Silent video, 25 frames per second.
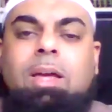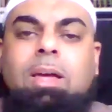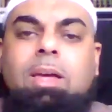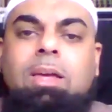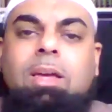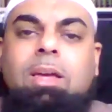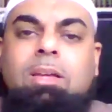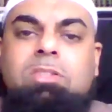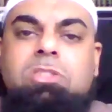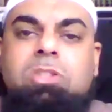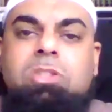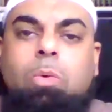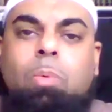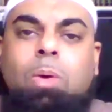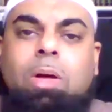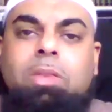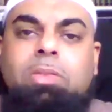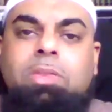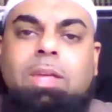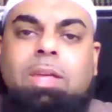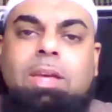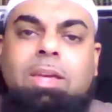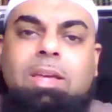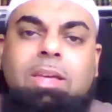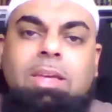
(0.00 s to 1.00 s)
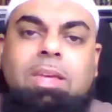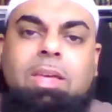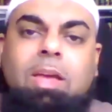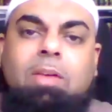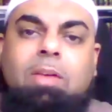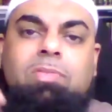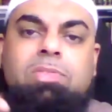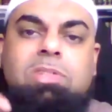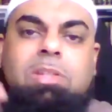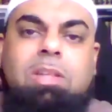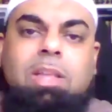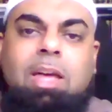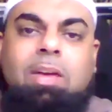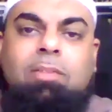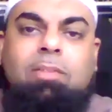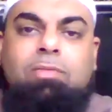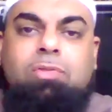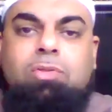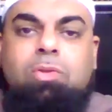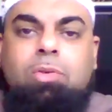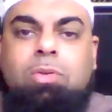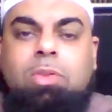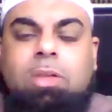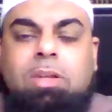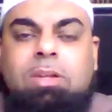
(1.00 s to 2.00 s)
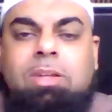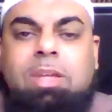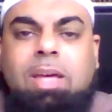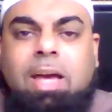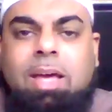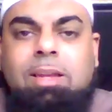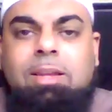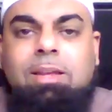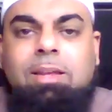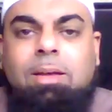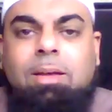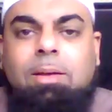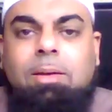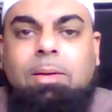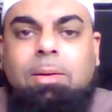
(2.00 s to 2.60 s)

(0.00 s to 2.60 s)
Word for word: He is the one that gives life to the dead.